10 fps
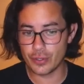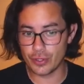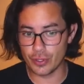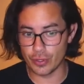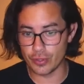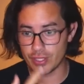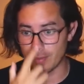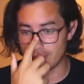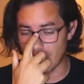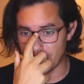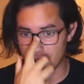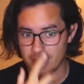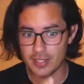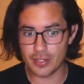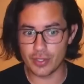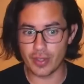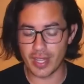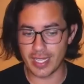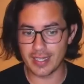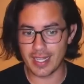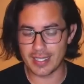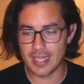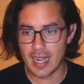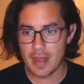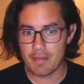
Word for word: to do sometimes is to think that